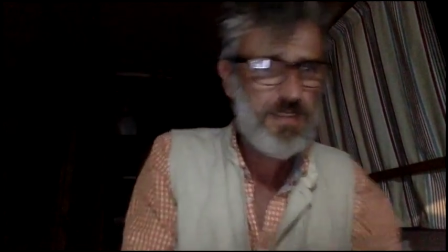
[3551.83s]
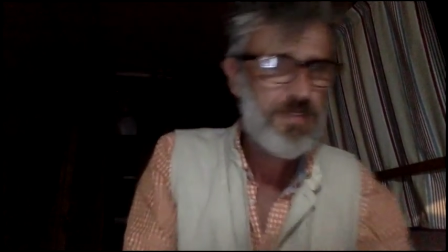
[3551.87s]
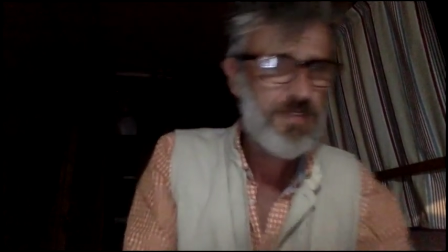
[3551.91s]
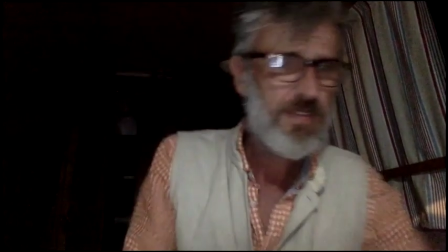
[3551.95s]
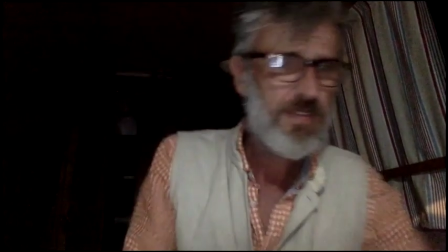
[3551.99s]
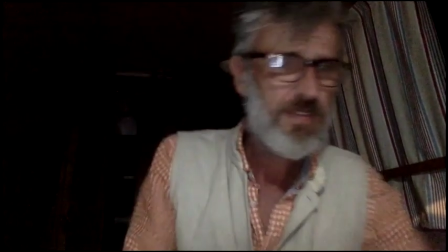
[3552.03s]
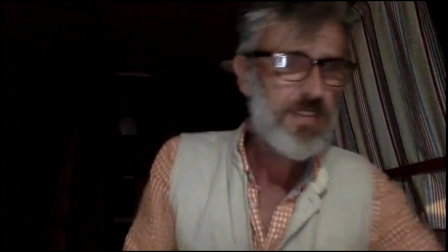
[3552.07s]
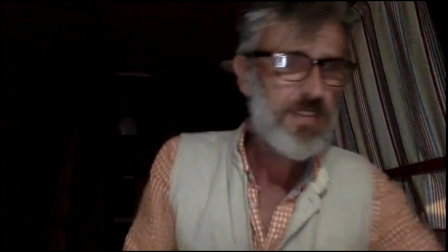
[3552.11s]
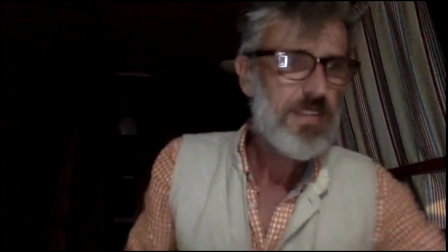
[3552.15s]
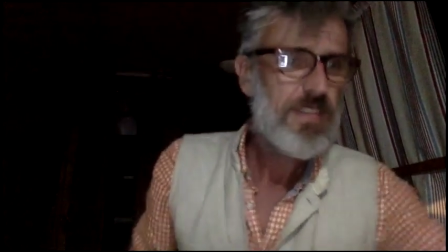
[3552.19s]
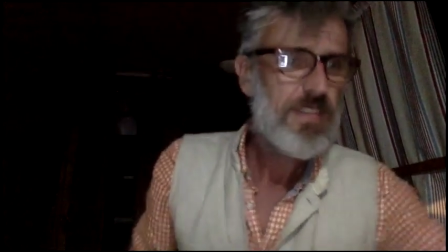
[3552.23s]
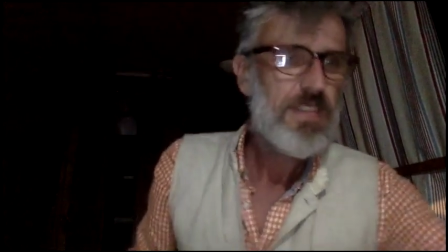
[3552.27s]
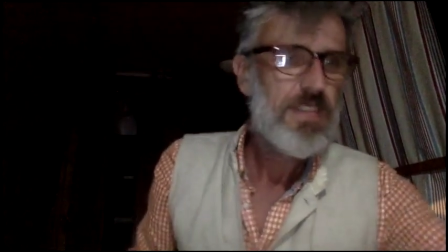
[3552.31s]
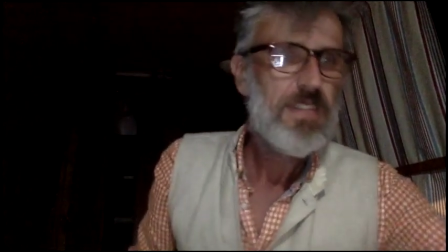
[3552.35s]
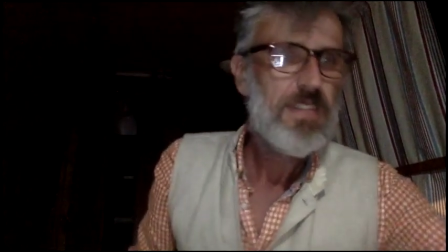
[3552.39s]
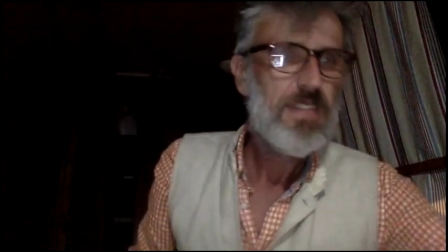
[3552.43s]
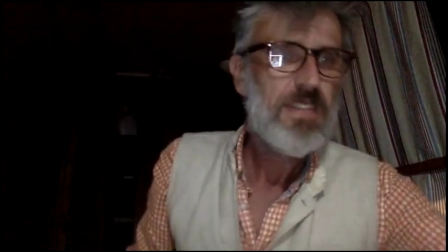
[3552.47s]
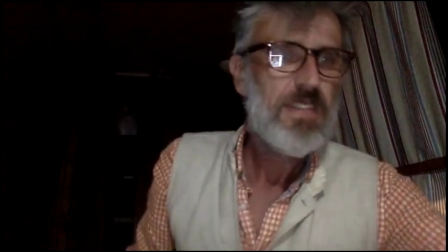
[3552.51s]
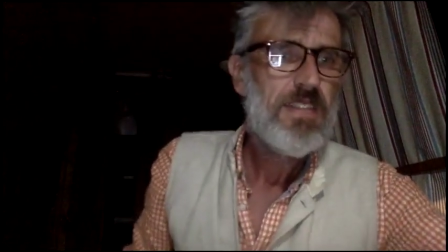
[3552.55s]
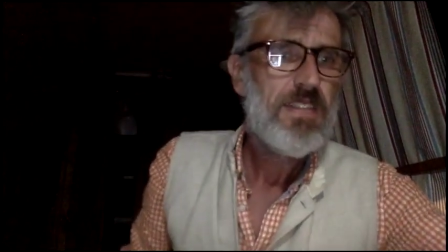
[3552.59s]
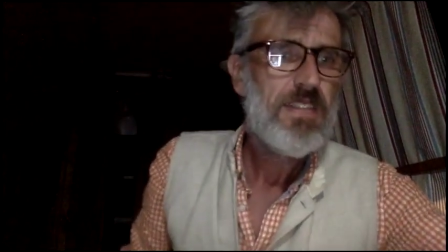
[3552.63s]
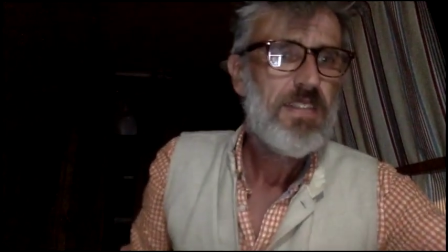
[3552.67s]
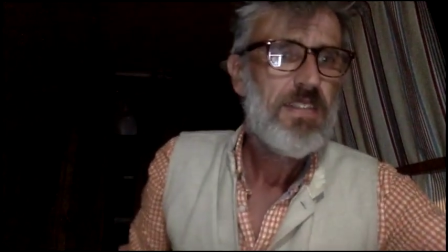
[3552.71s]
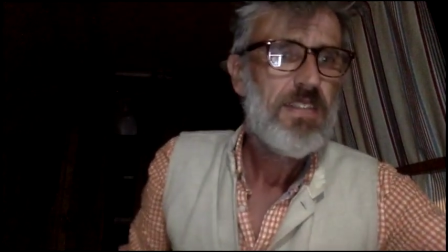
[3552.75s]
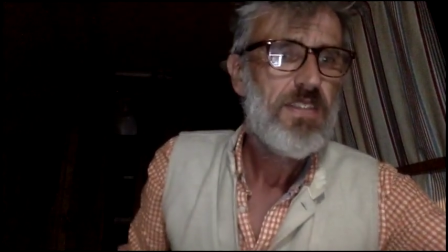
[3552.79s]

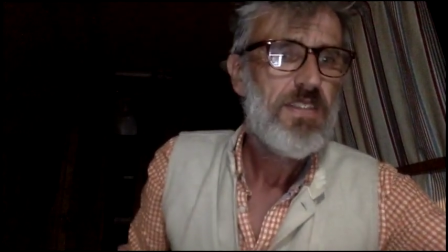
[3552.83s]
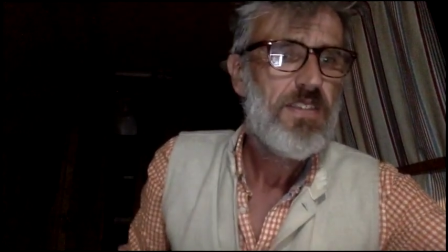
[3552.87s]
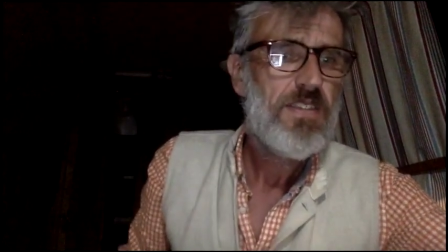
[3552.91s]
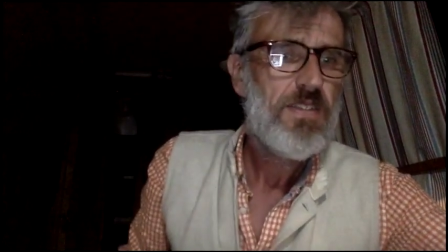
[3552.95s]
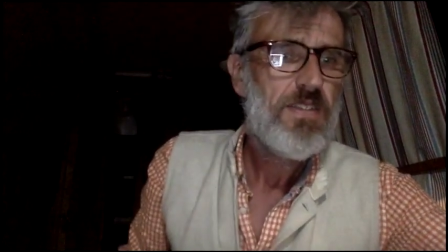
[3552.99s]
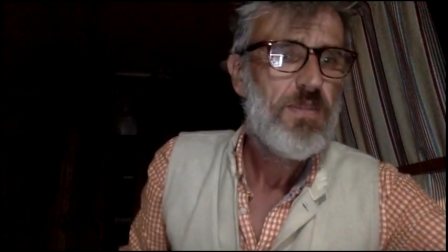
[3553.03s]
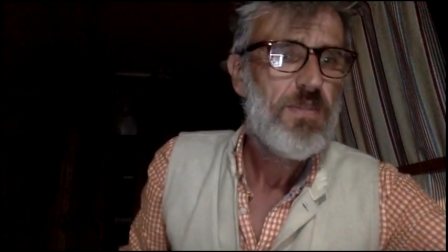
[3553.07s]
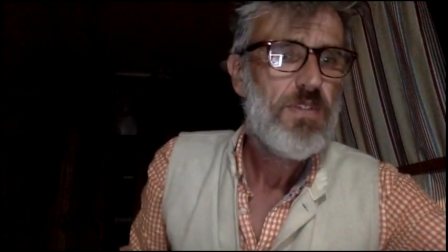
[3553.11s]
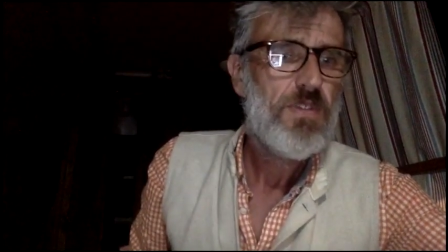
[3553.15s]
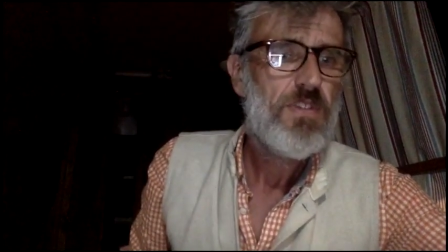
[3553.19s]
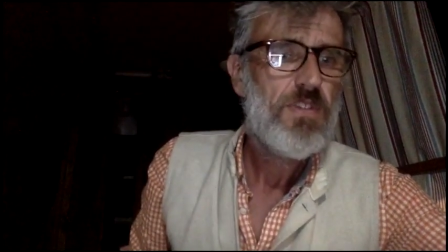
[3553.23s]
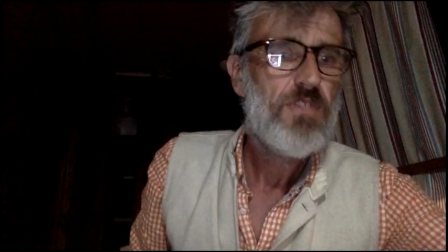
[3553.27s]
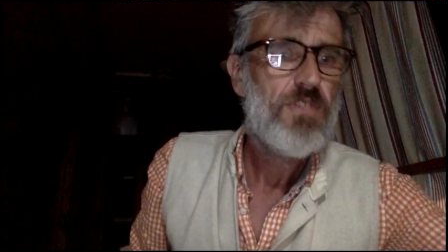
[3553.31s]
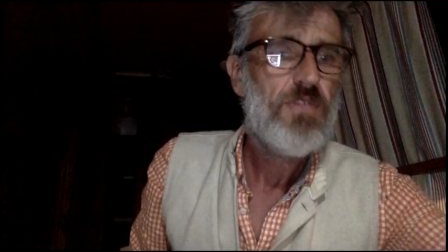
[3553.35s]
Just